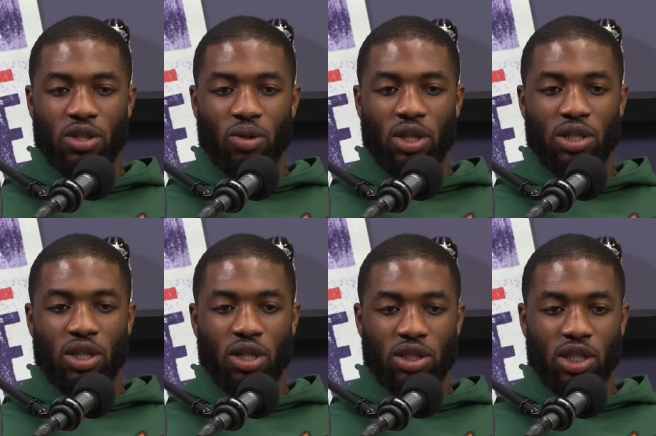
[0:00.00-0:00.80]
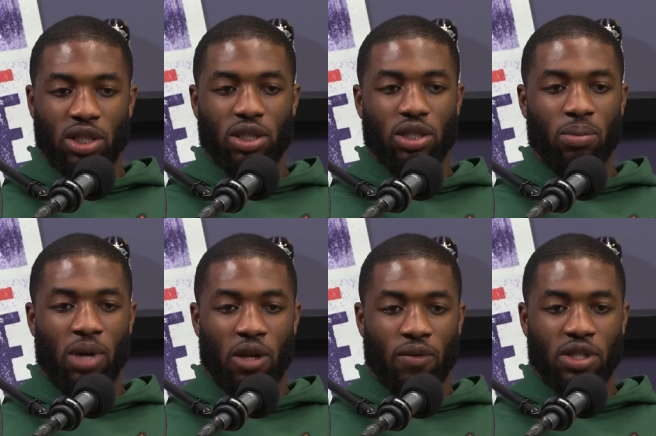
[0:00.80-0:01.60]
So this year is just a
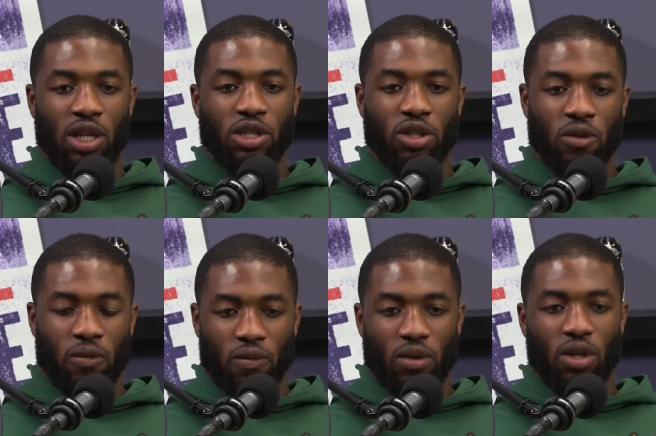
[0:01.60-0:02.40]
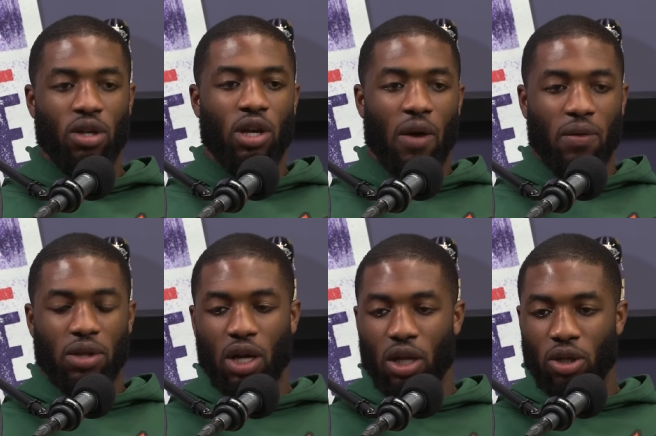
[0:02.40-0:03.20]
manifestation of
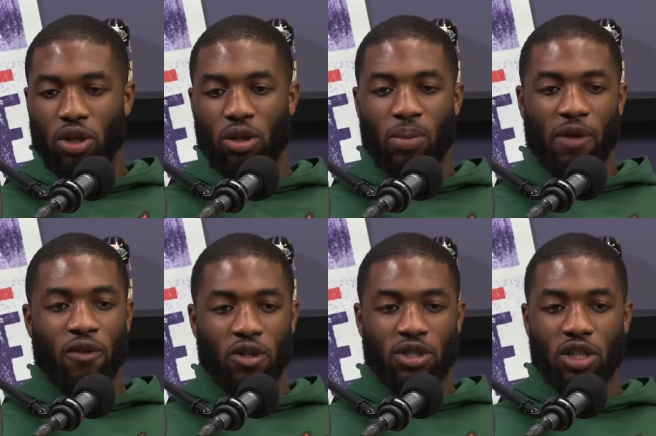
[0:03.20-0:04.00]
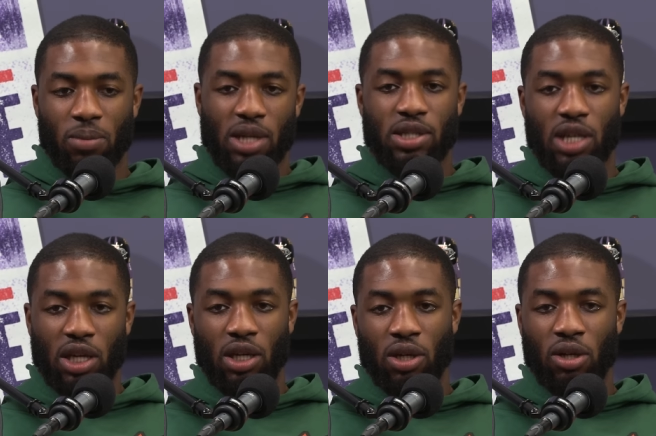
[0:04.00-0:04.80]
everything I learned my first year to my
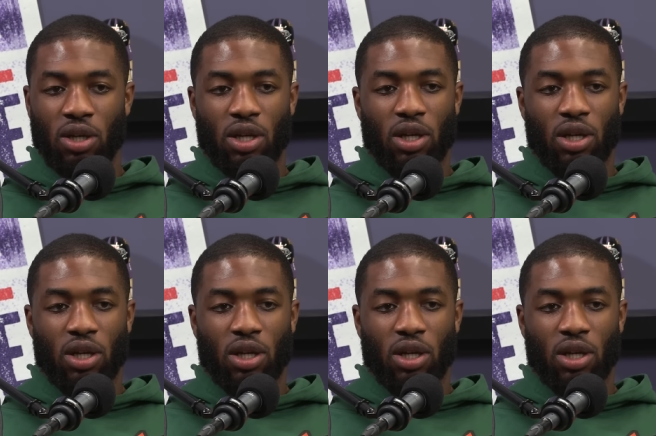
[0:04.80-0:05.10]
second year.